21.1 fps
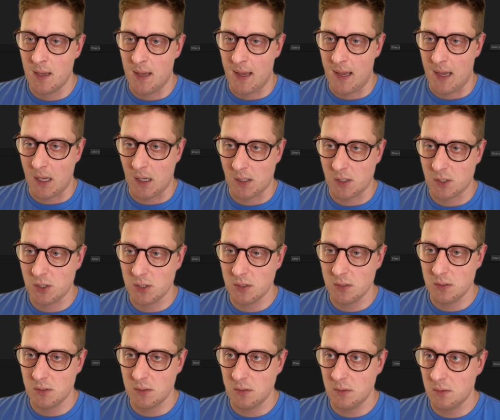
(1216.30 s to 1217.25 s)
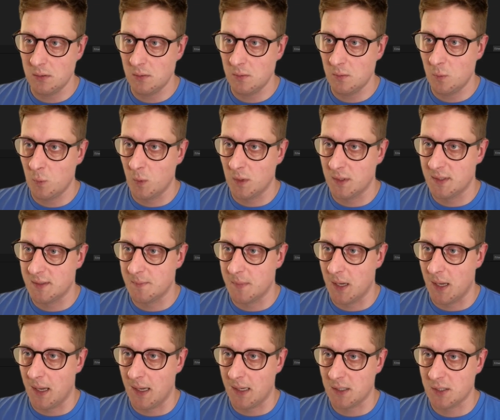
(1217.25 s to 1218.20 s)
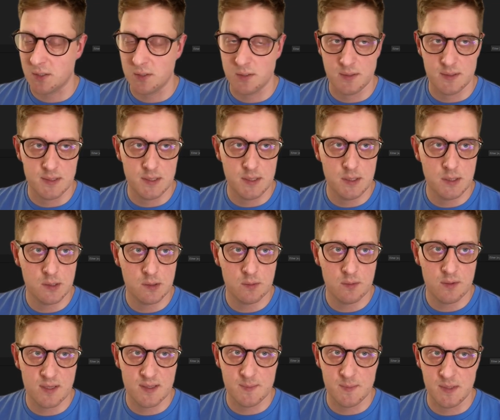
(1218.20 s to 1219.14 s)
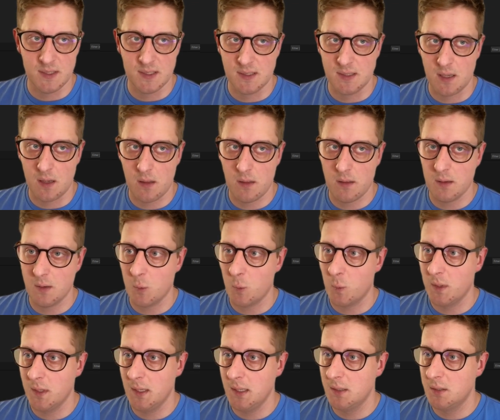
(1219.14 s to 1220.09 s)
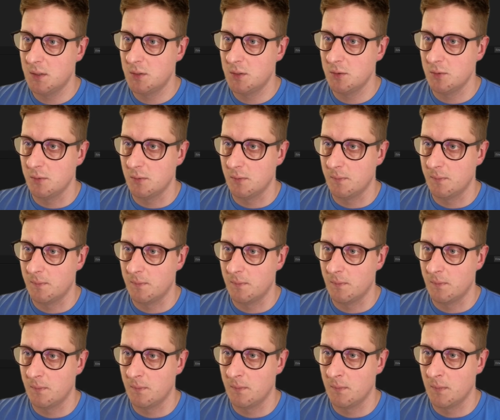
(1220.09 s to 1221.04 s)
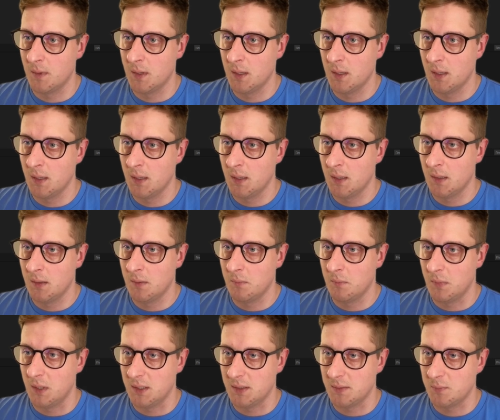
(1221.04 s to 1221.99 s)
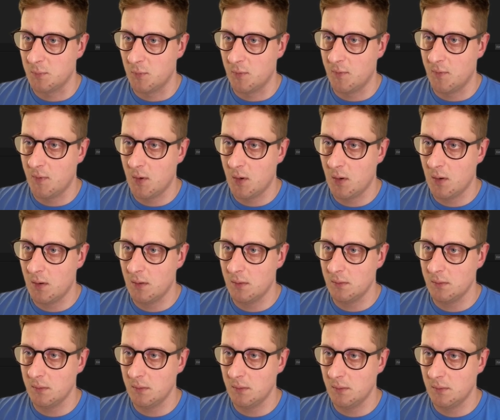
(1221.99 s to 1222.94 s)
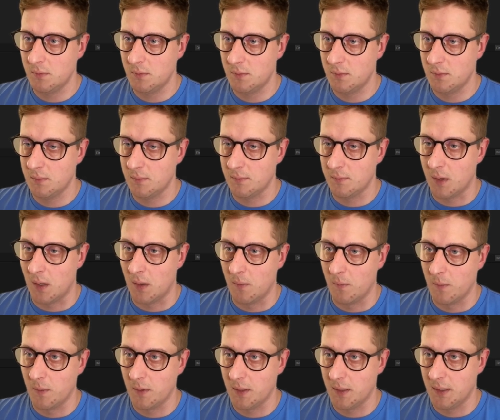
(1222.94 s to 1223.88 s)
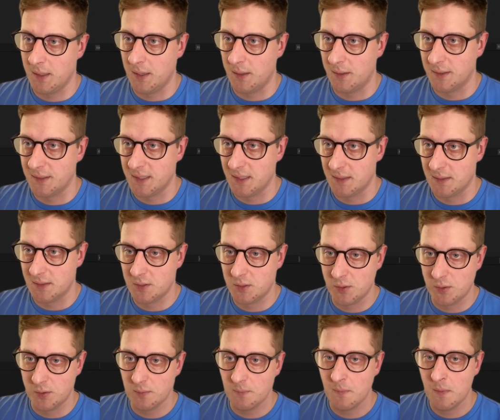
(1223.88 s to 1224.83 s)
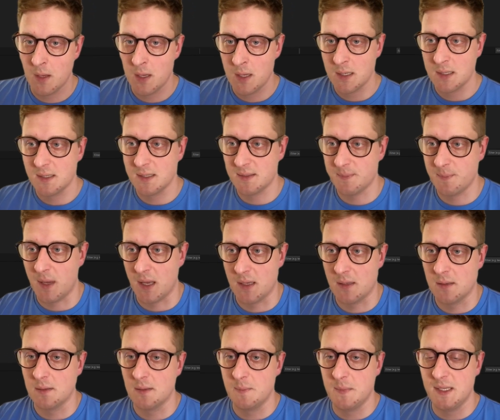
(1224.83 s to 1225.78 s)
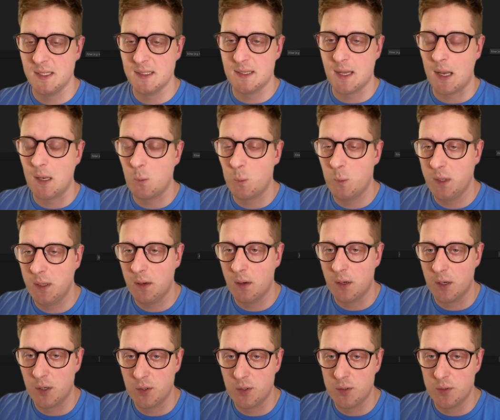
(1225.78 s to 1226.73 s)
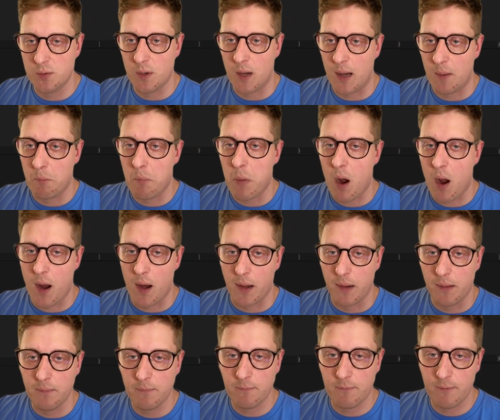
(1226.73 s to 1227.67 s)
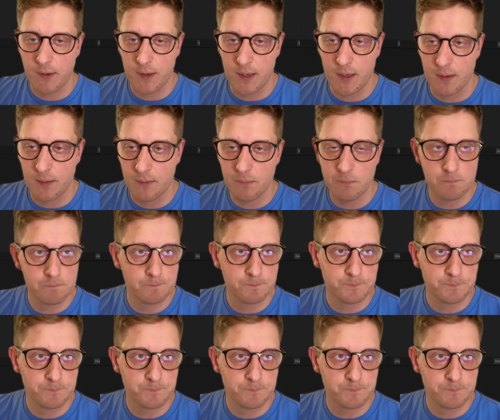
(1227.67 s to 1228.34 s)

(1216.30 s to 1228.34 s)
Action, what is my action? 0, this means nothing. We need 2. Let's move on. Well, here it is 2. This means that we're gonna do a buy here.